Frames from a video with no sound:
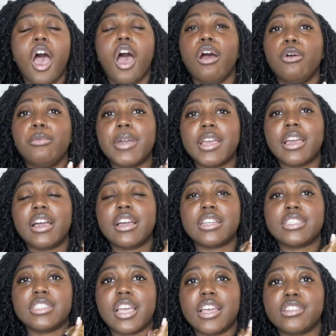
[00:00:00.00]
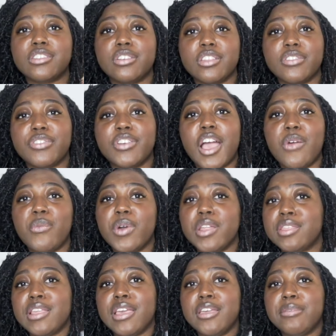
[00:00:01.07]
Oh my gosh, I totally forgot
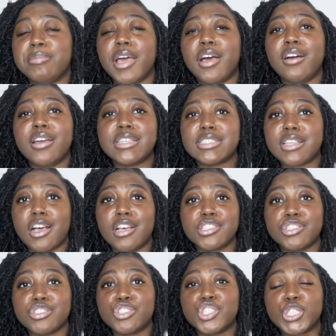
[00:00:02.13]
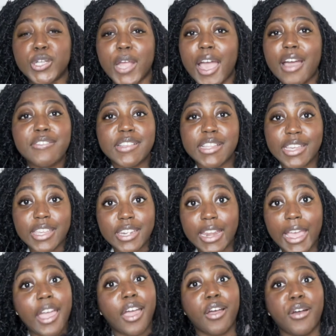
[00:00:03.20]
one thing. Belle is also traveling
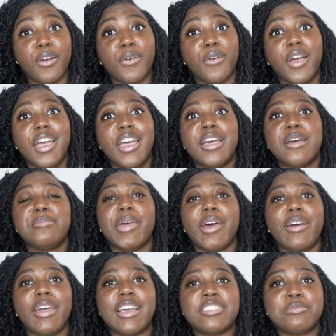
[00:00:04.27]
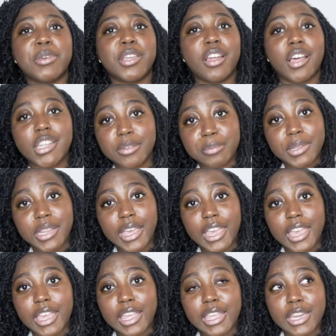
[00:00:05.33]
now. Belle has been on the
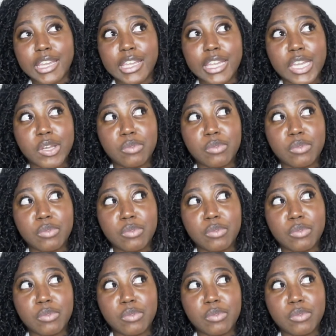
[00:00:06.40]
plane